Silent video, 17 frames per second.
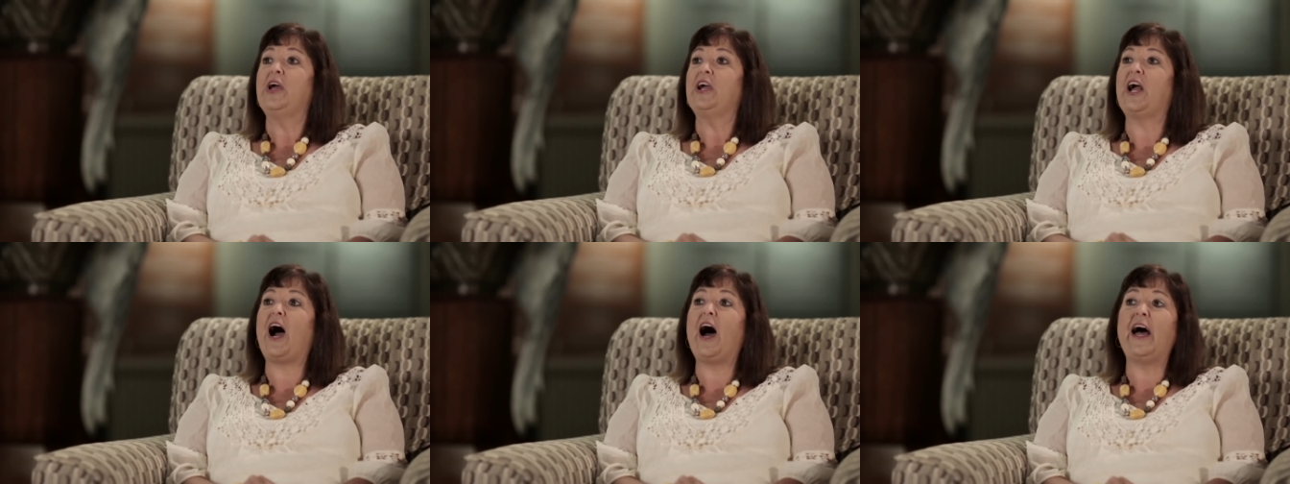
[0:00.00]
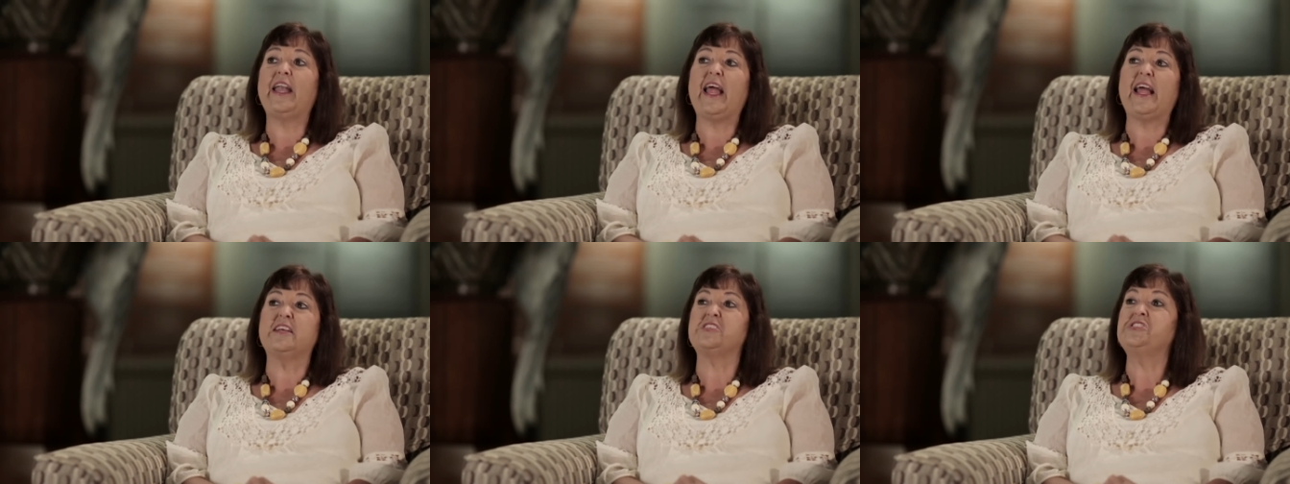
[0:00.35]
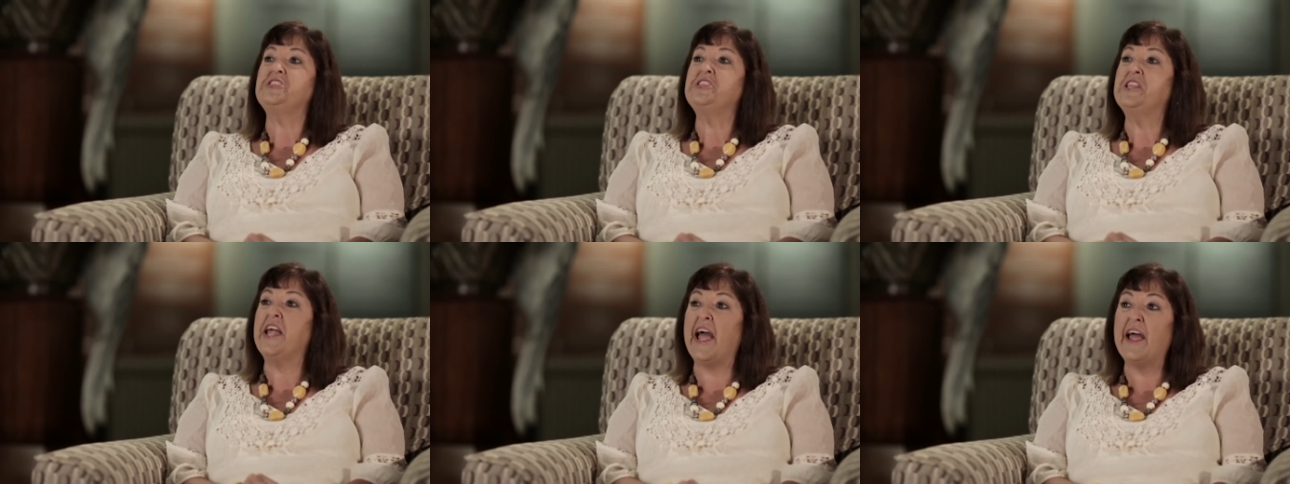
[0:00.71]
God has
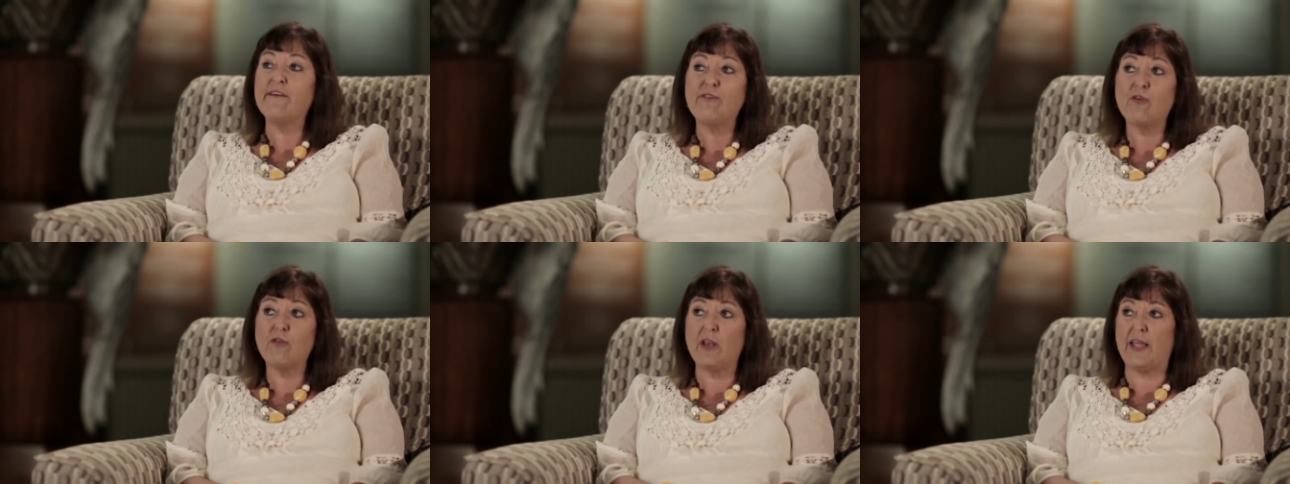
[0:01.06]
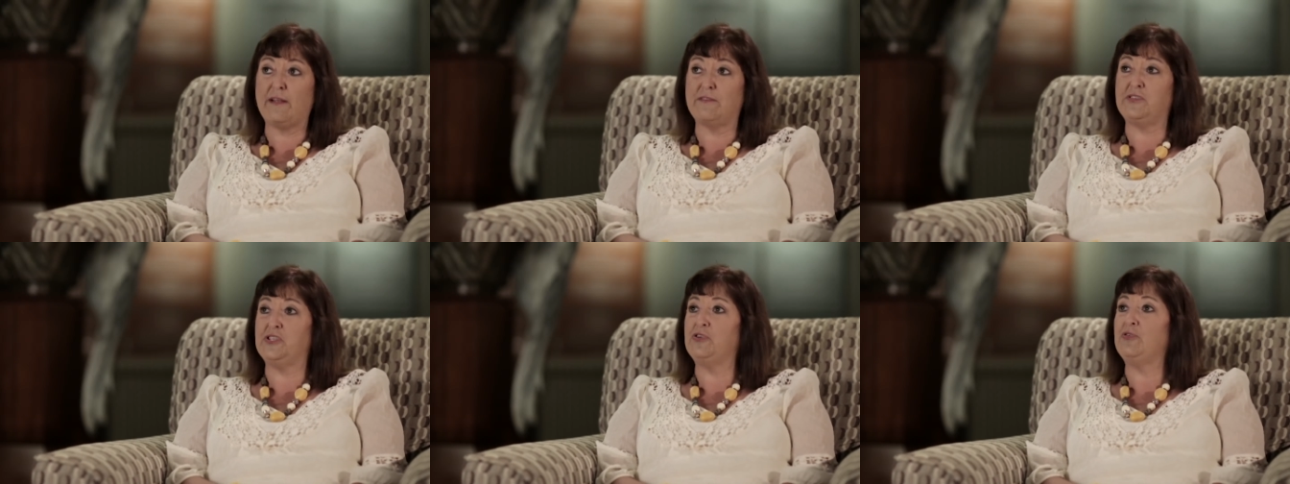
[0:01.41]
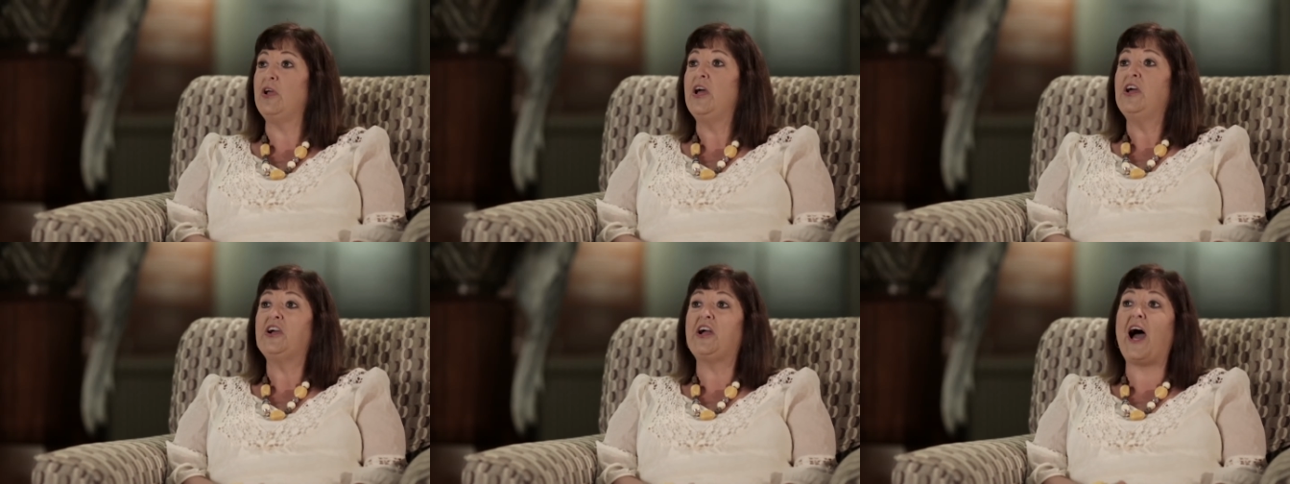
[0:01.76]
never left you.
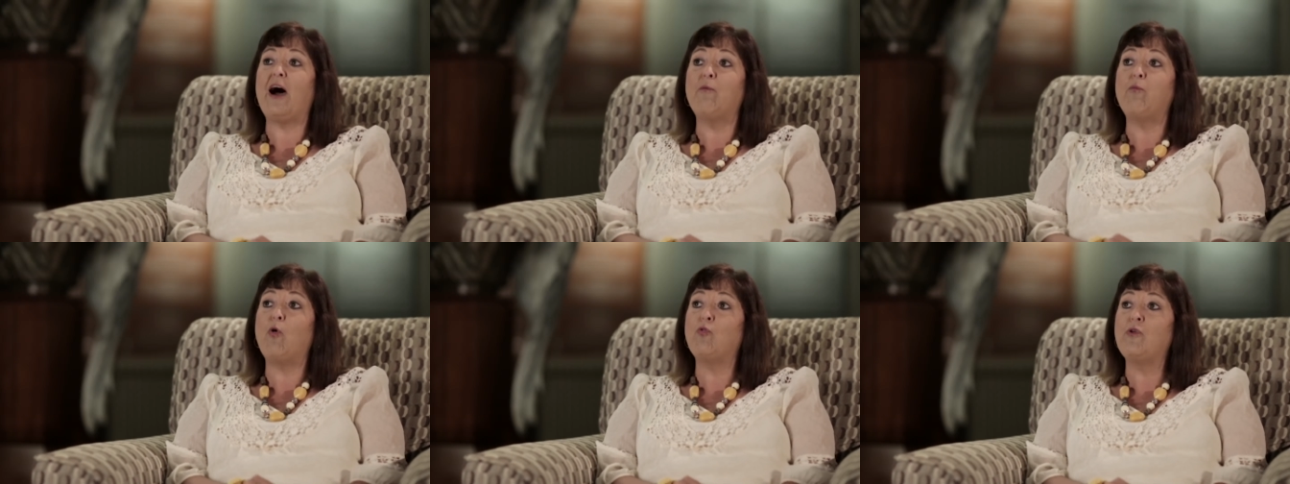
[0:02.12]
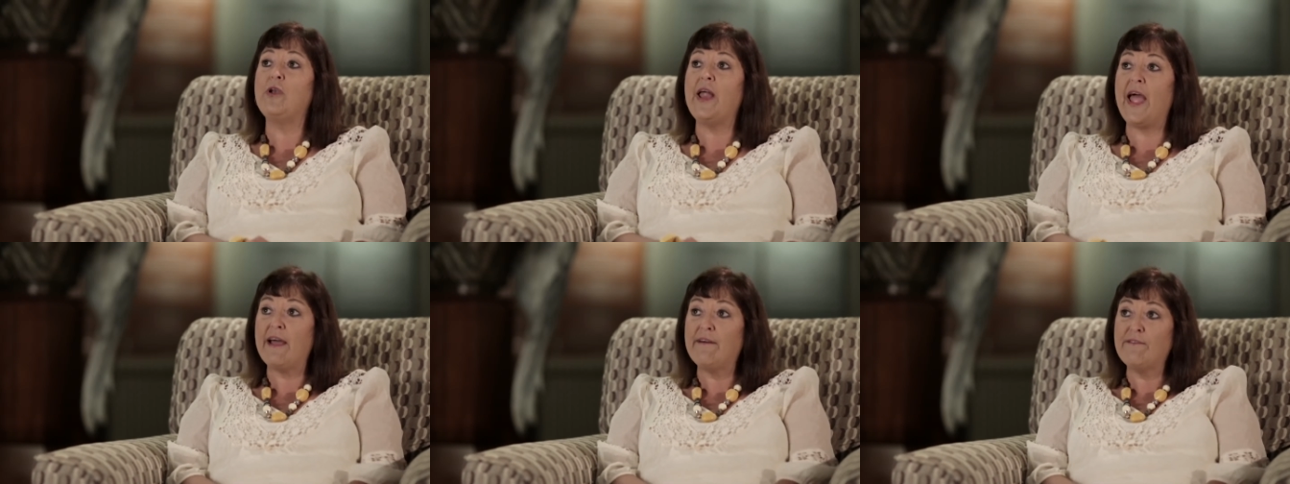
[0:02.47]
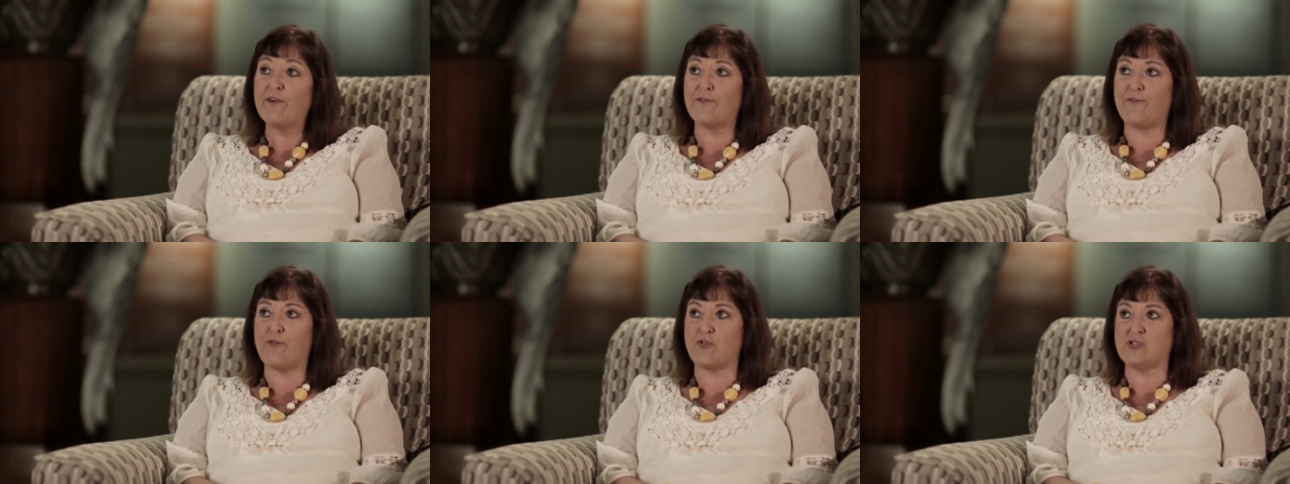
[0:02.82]
God will
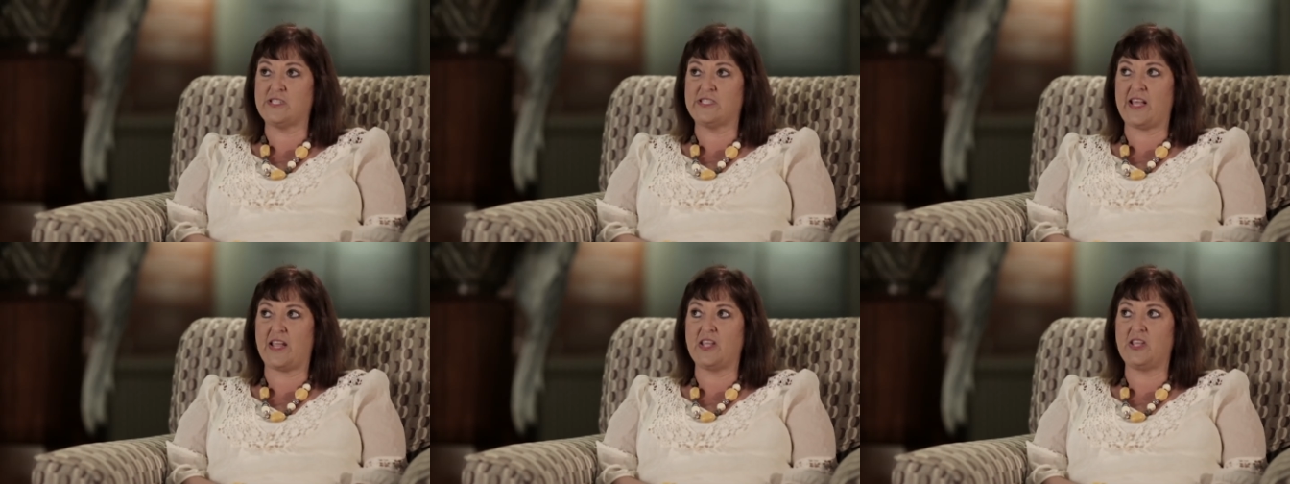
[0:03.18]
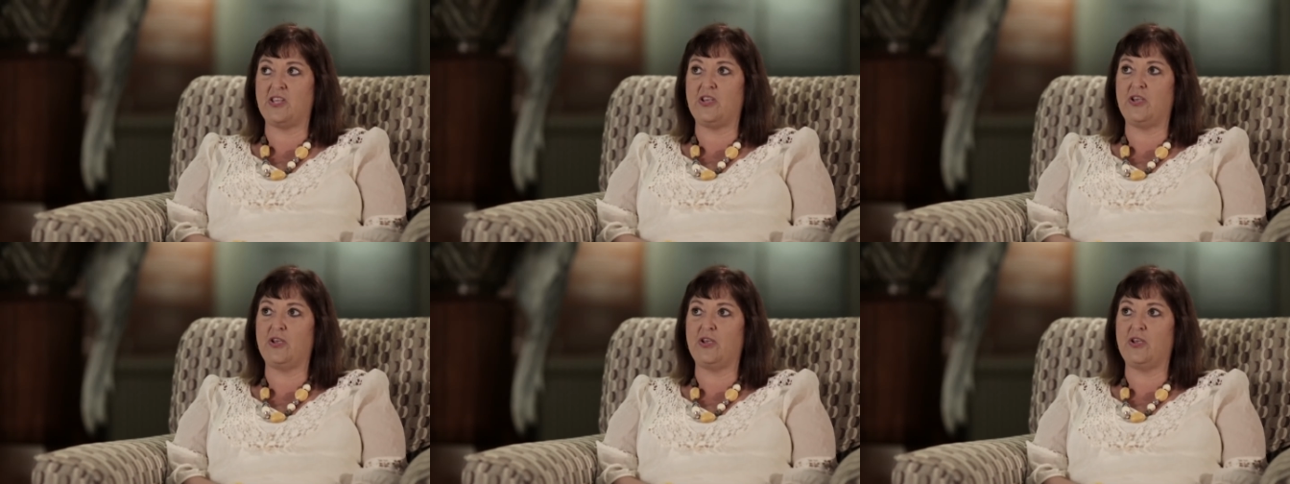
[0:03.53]
never forsake